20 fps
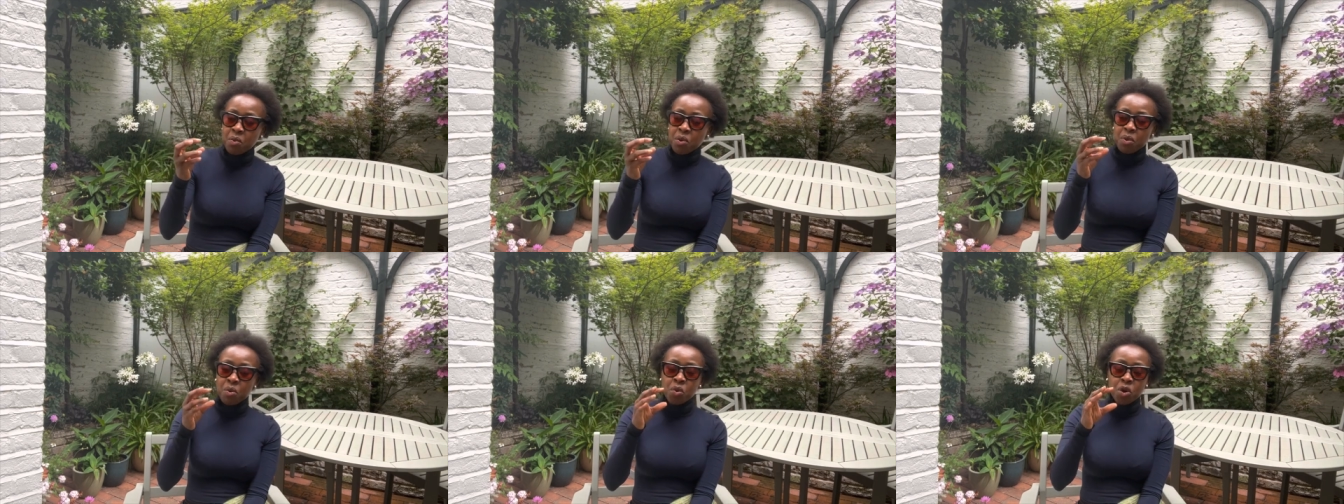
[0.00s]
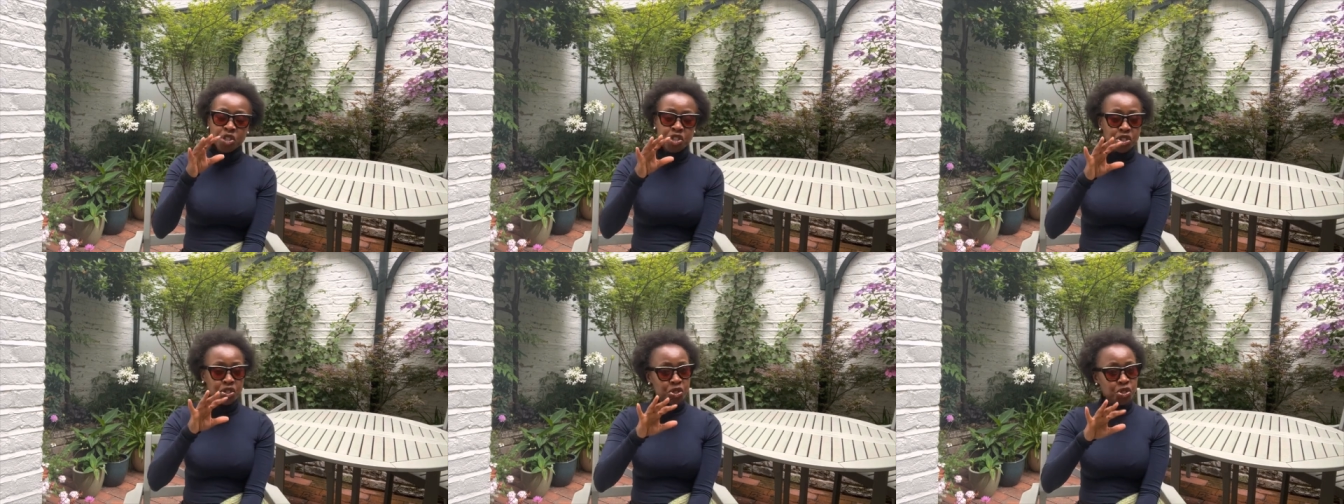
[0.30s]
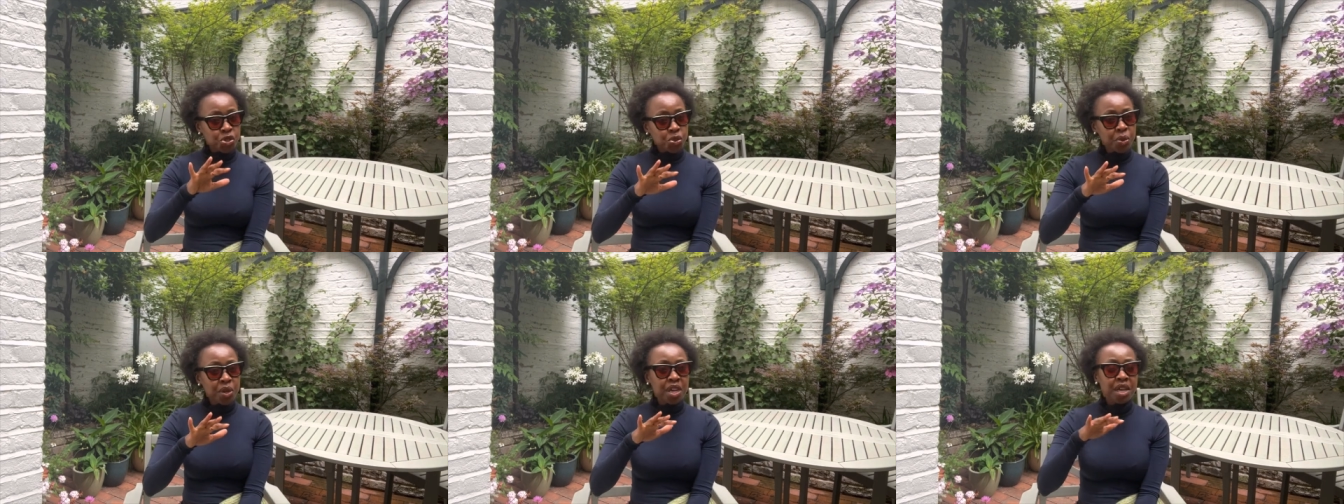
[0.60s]
what, what to
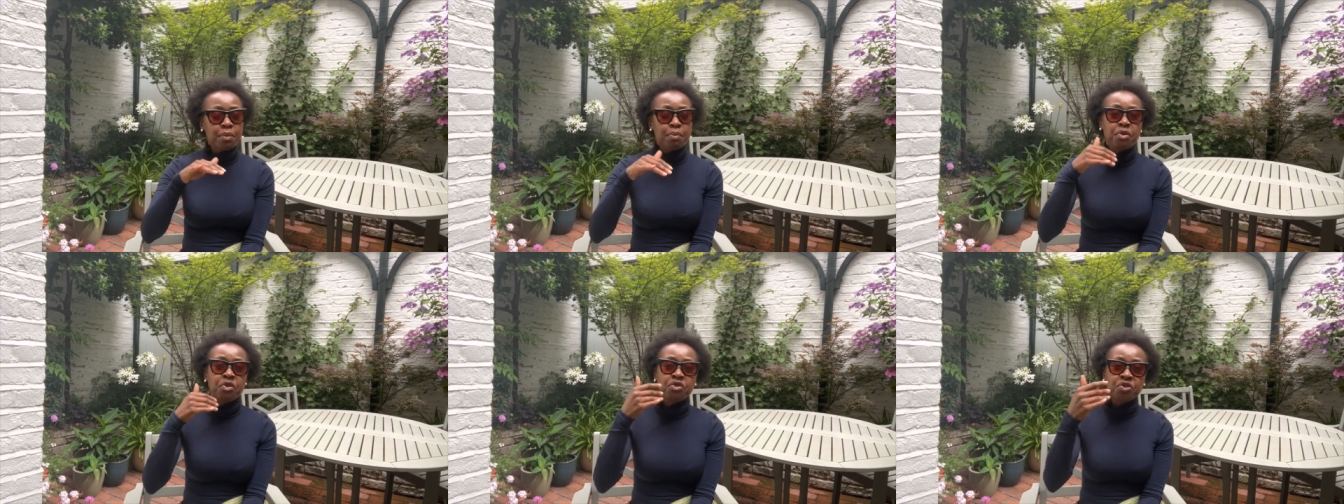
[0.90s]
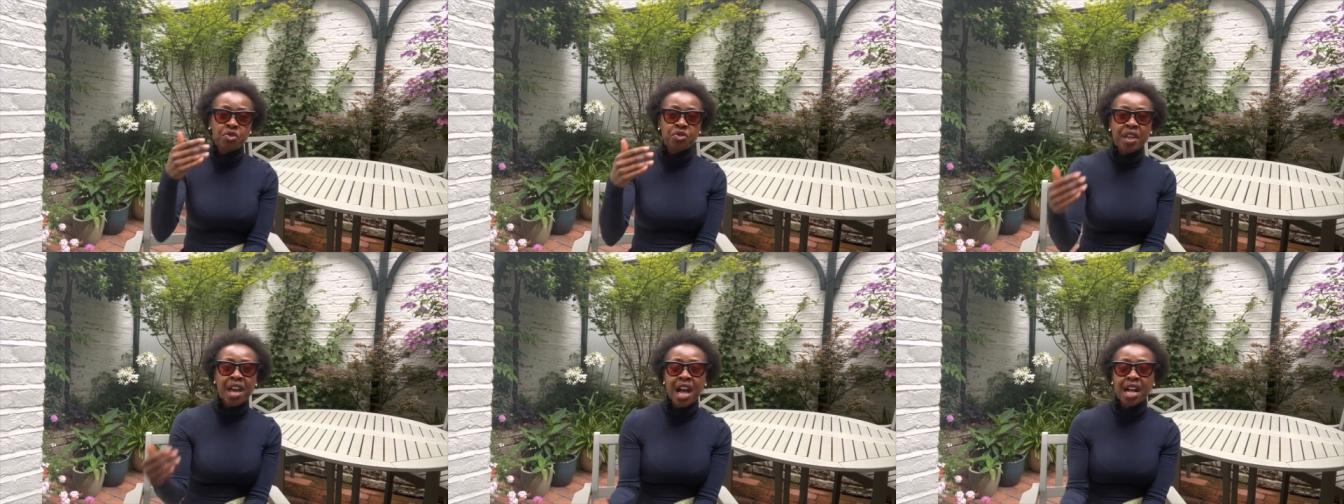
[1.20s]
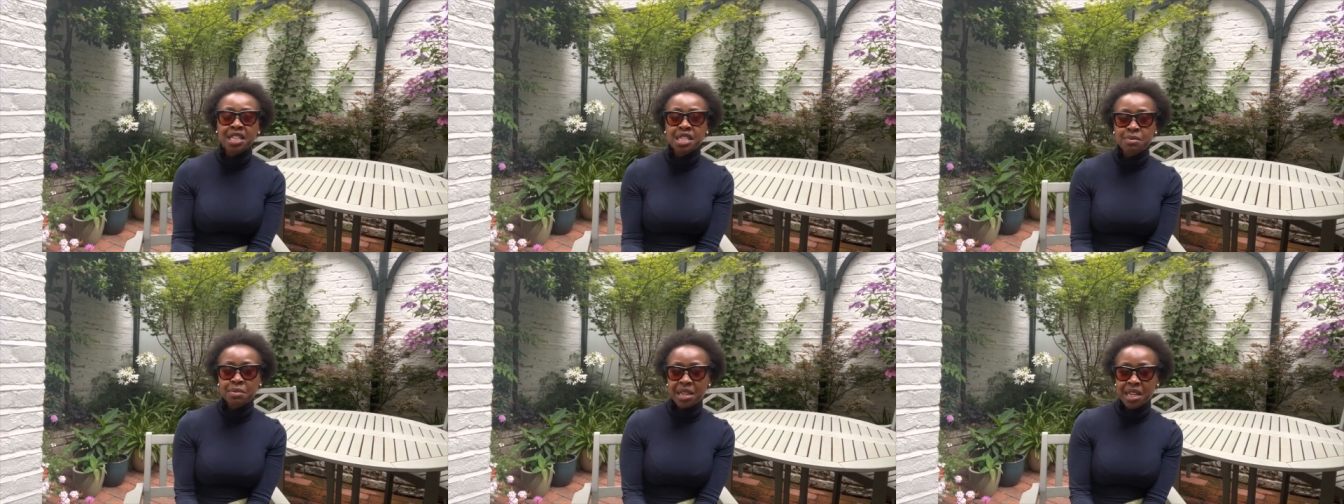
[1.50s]
tweak before they
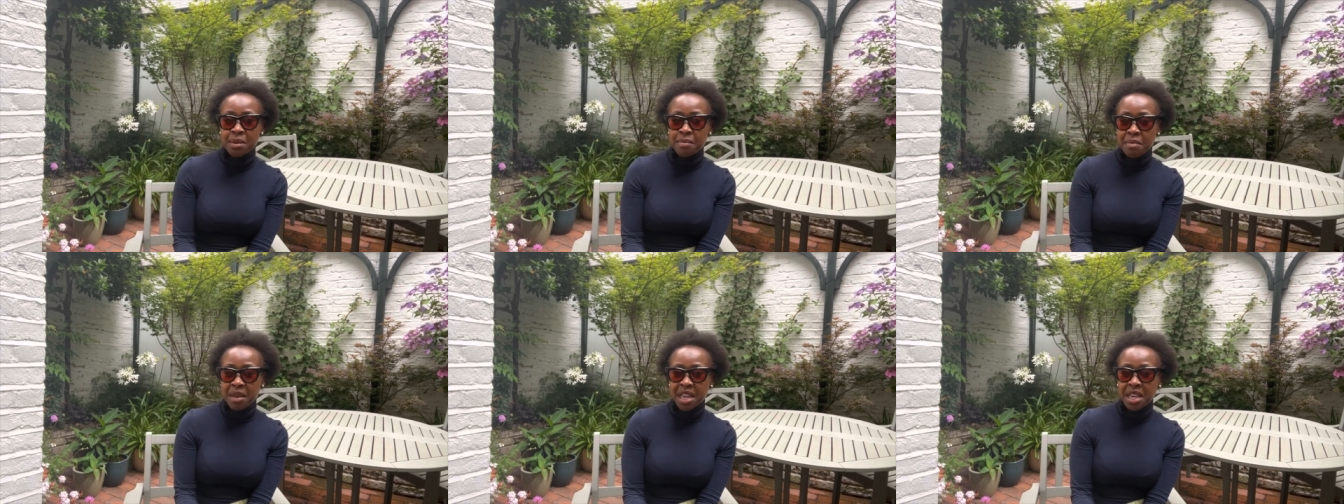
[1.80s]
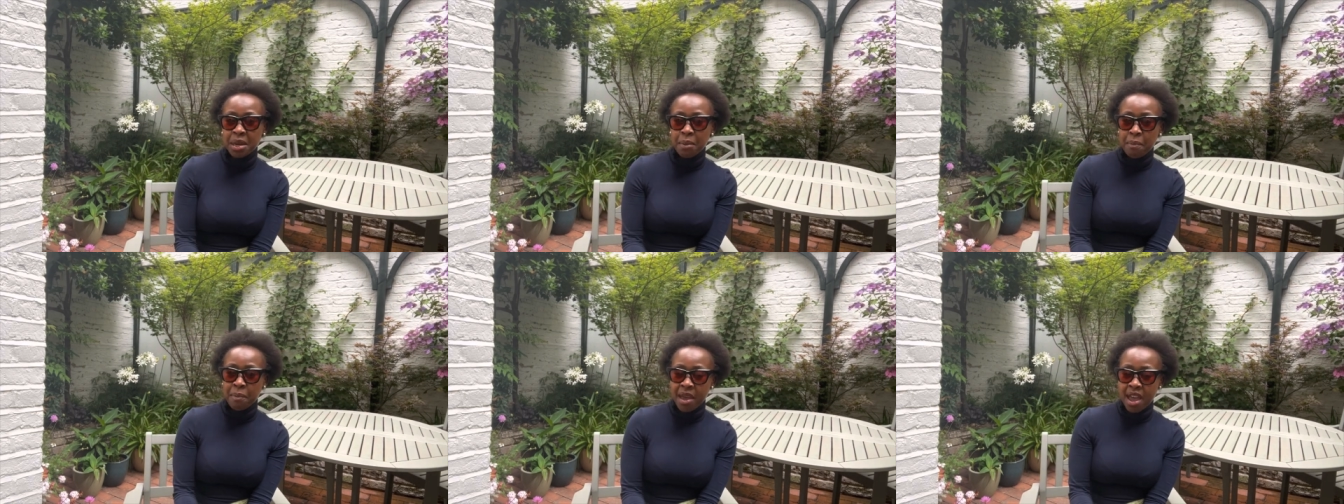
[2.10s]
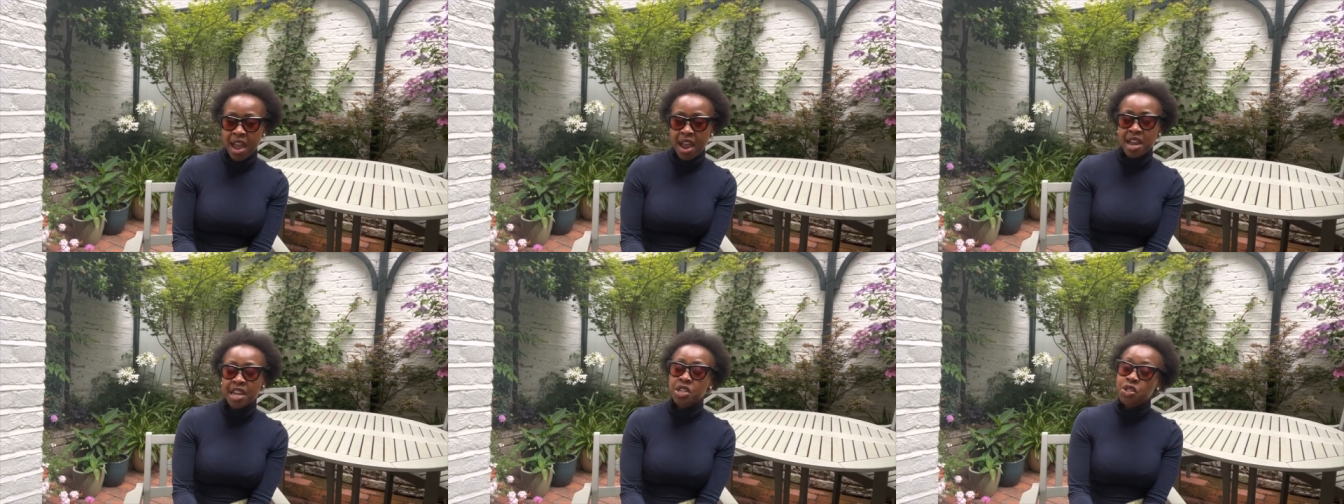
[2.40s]
ultimately make a
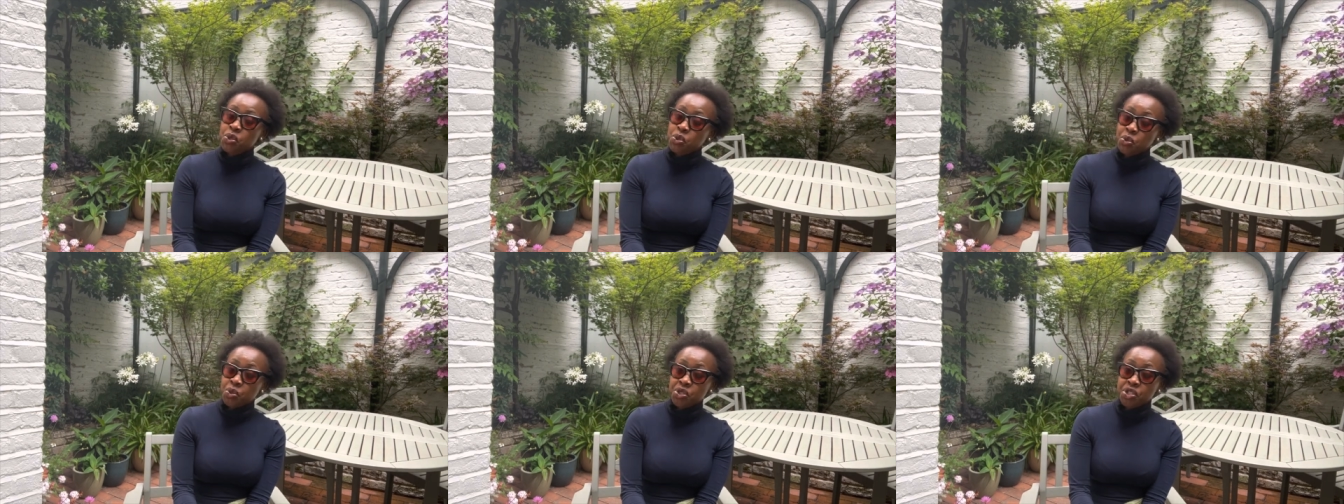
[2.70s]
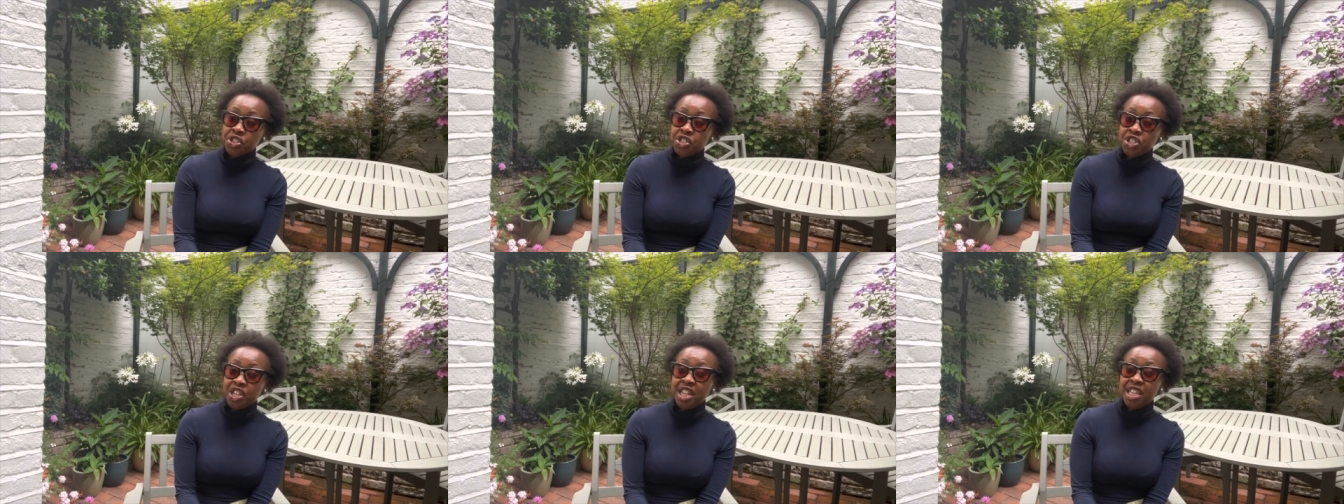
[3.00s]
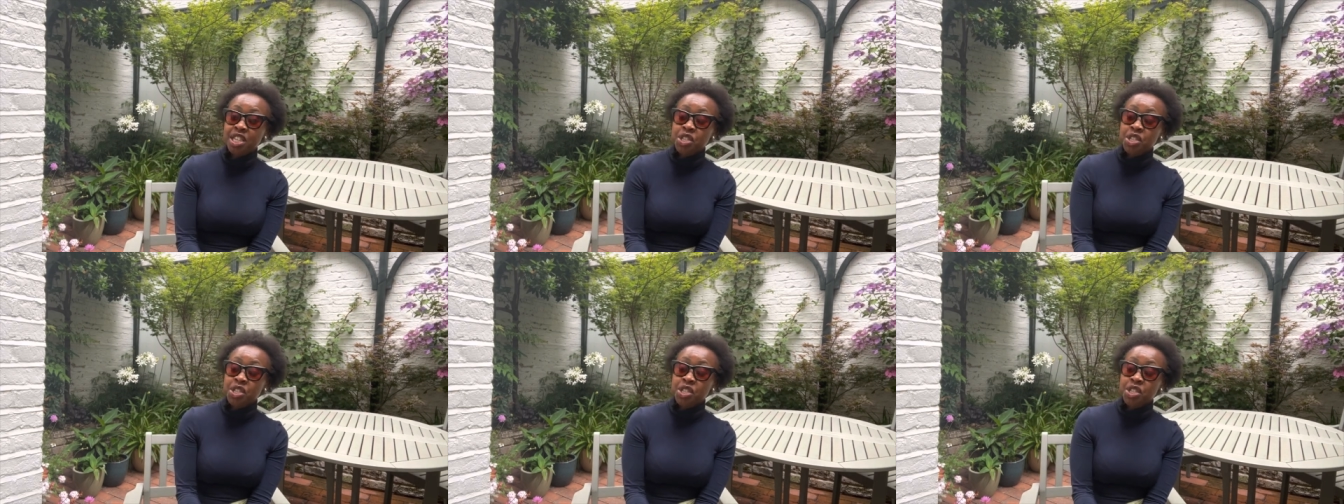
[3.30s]
pair in tortoiseshell.